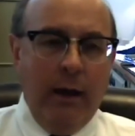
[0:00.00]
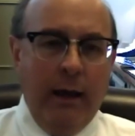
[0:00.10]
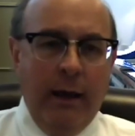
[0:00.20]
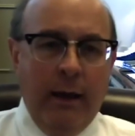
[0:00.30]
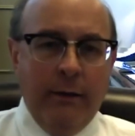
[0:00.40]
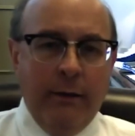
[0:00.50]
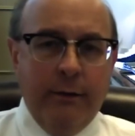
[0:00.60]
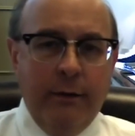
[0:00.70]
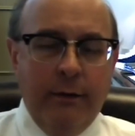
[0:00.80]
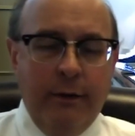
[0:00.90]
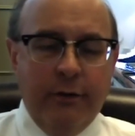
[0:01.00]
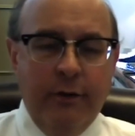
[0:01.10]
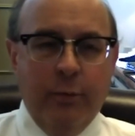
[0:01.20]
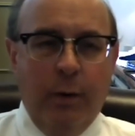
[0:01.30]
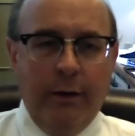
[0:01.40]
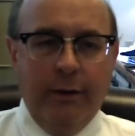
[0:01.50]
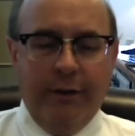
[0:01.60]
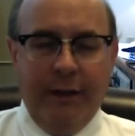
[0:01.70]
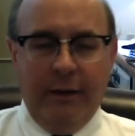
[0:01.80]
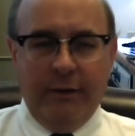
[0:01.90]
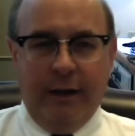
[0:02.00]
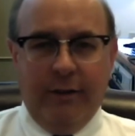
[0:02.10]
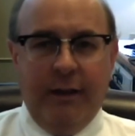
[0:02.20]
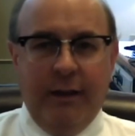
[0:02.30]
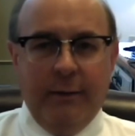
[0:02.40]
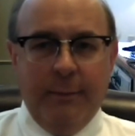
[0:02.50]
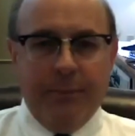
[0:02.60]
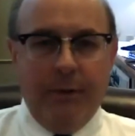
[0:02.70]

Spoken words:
And this is one of the things I think